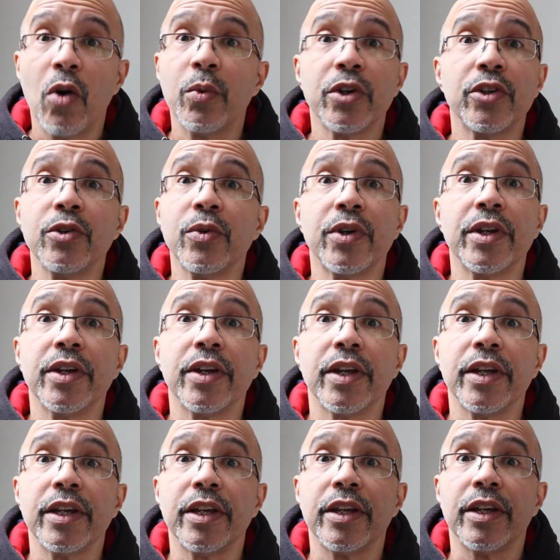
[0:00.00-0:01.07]
we're doing
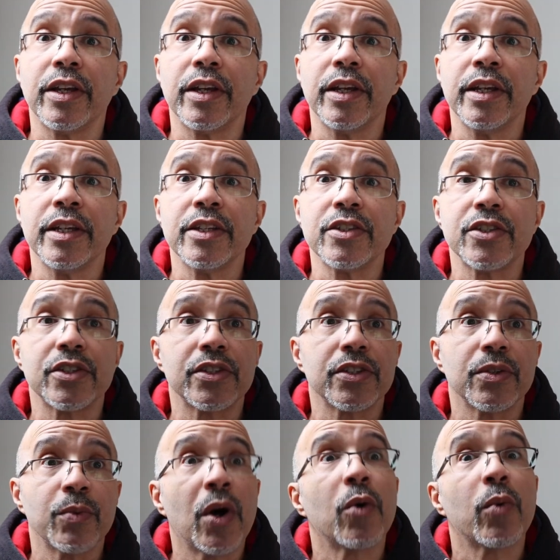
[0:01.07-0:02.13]
is,
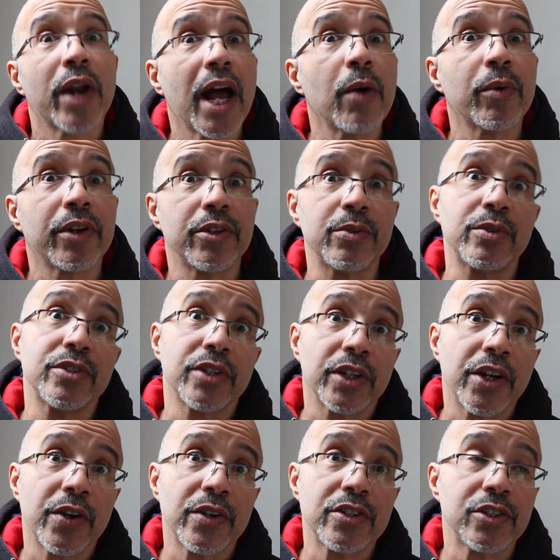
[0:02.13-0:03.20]
well, what I want to do is
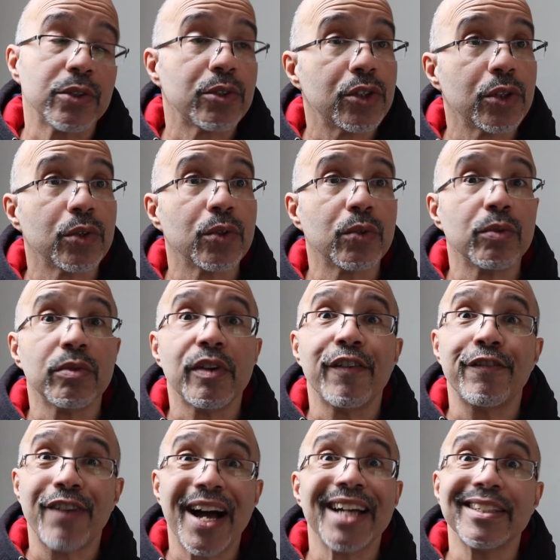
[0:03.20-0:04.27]
encourage you to
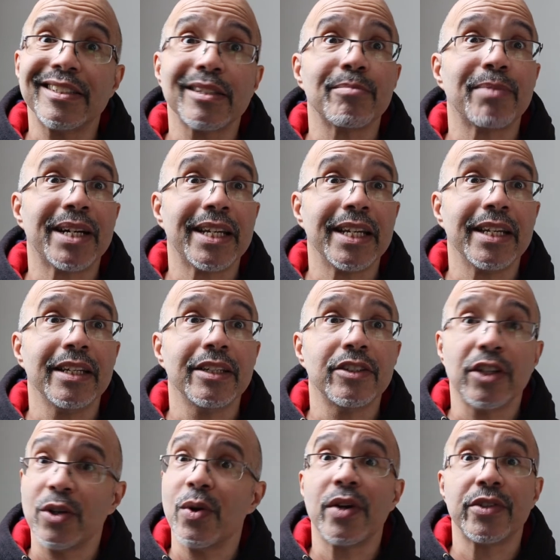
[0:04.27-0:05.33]
find somebody
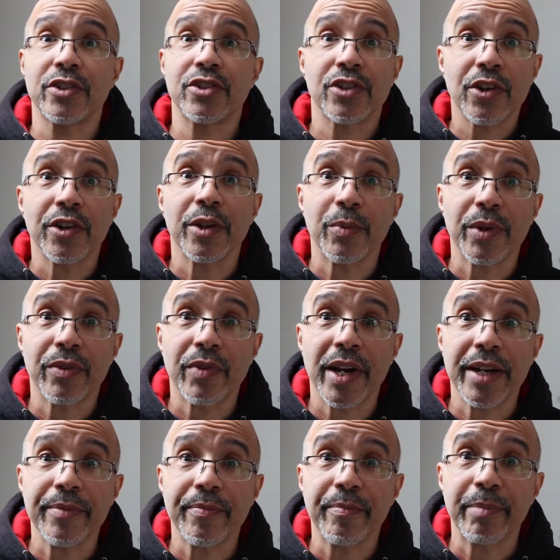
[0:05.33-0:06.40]
to go on this journey with,
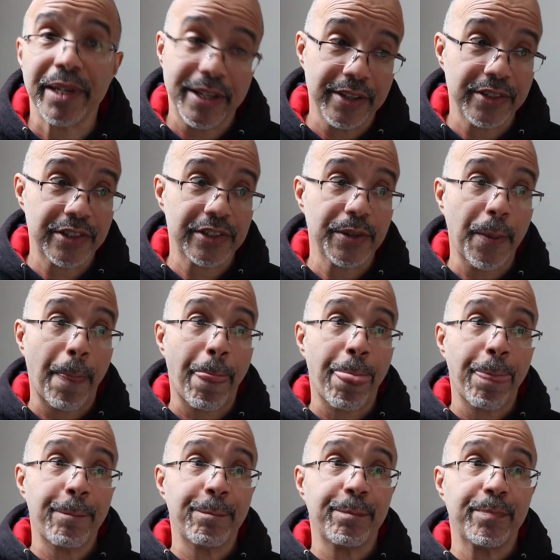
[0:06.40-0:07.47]
right? Because
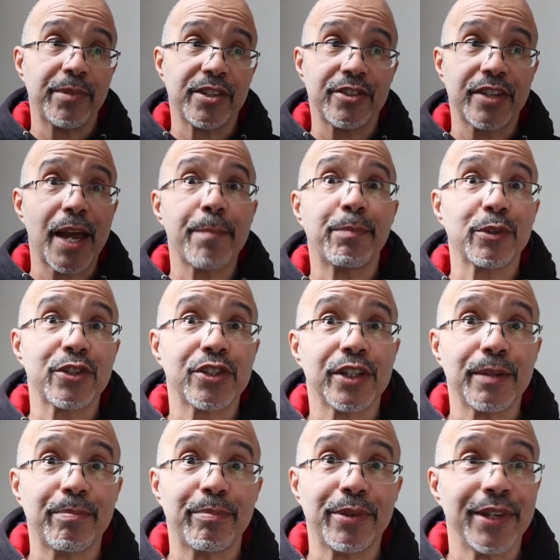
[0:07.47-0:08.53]

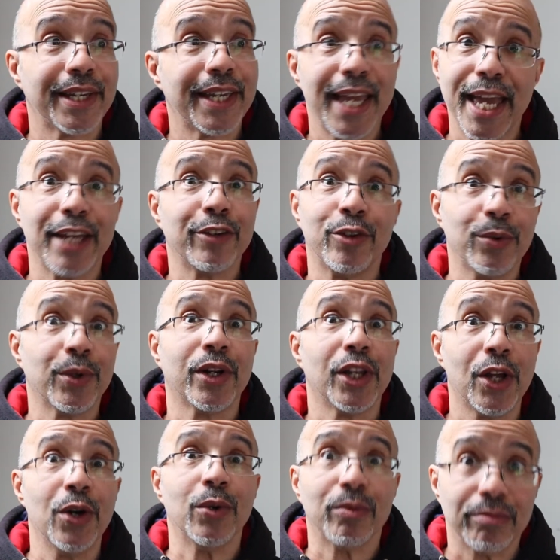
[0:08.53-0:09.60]
discipleship, you can't do it
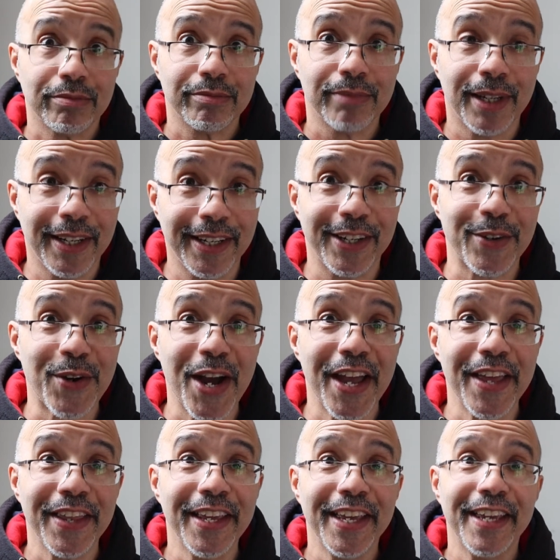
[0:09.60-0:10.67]
alone,
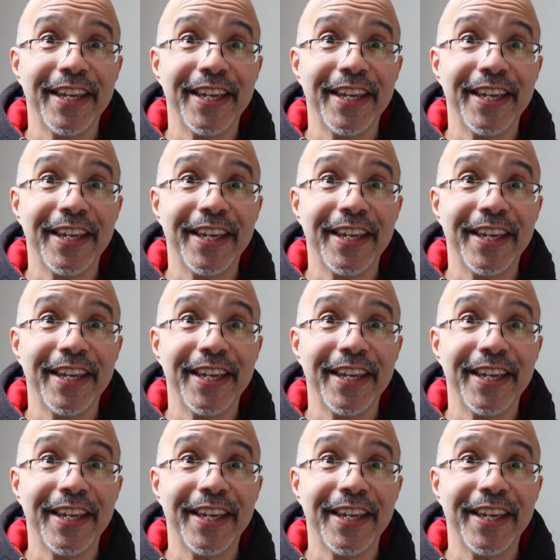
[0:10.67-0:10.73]
right?